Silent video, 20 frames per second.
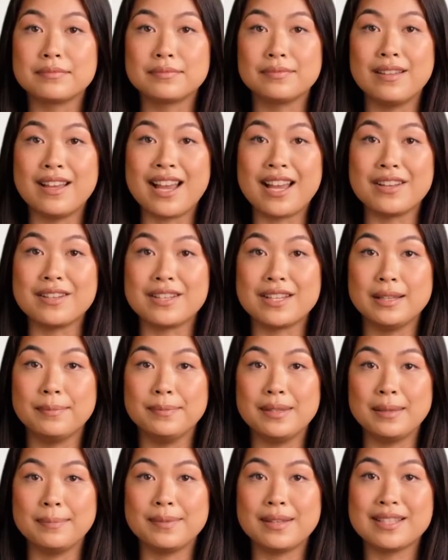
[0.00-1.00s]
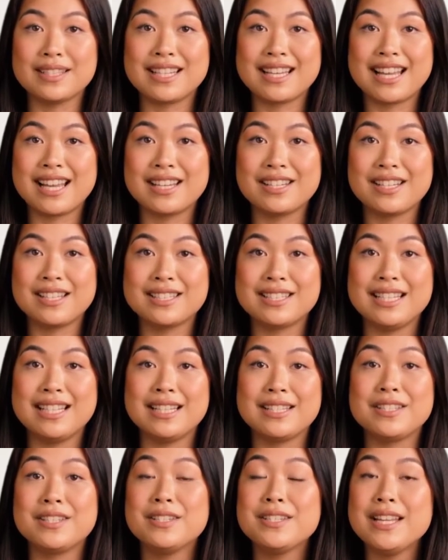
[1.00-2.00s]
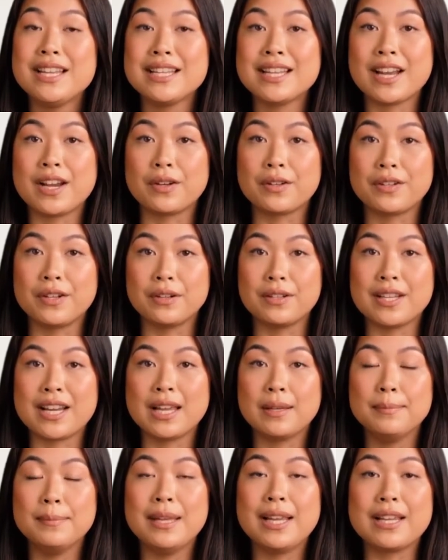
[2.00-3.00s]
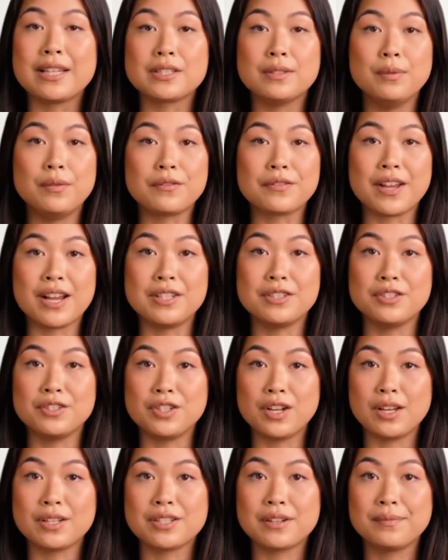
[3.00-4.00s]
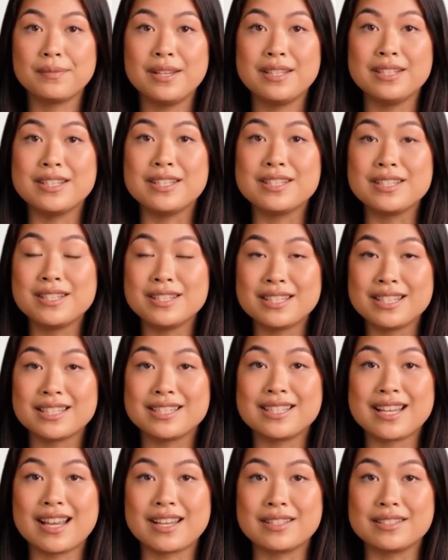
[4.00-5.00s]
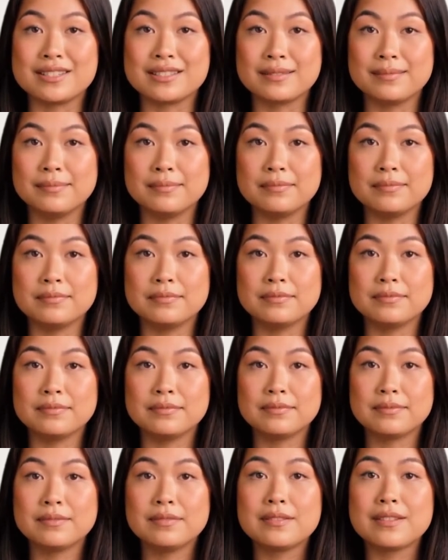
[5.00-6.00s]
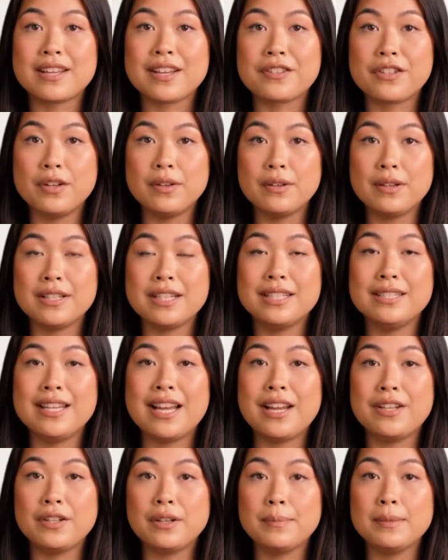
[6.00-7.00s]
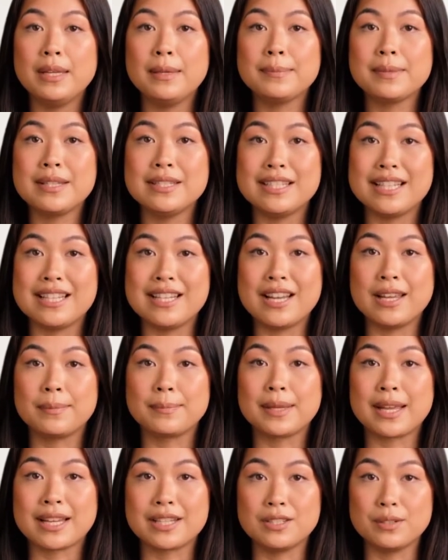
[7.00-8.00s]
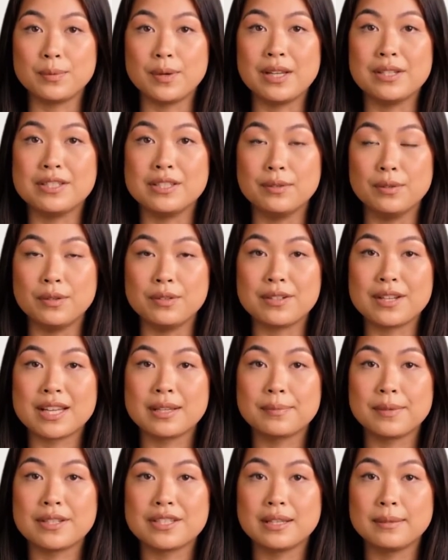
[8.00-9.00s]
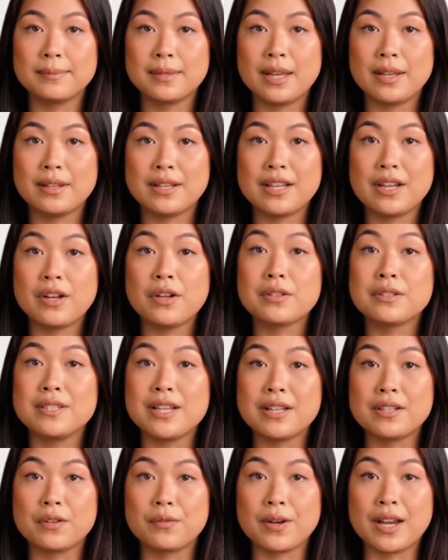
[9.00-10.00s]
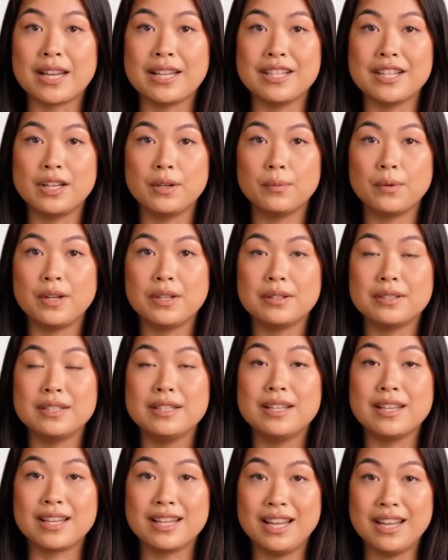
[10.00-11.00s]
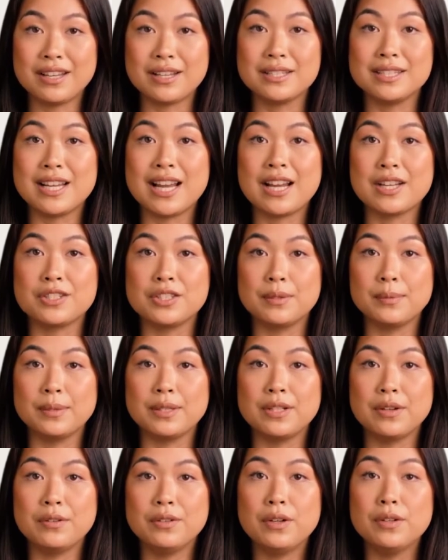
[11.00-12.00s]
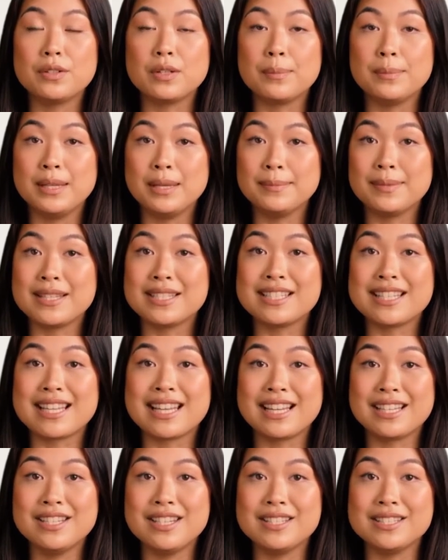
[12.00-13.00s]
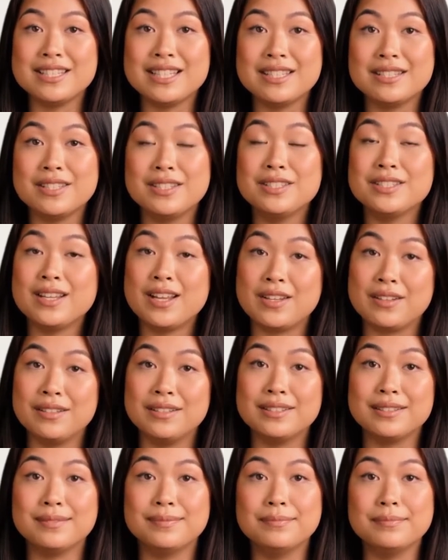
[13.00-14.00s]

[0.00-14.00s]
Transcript: Hiring a PPC agency to take care of your campaigns will fast track your business's success. If you're looking to have your PPC campaigns run smoothly with compelling ads and the right keywords, get in touch with your local PPC agency to start.